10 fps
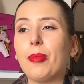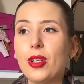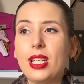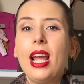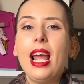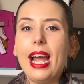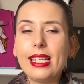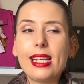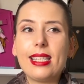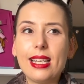Because as
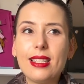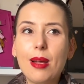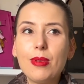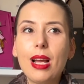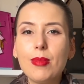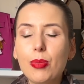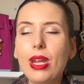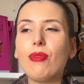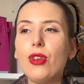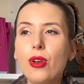I said, sometimes
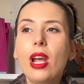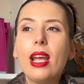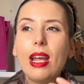if you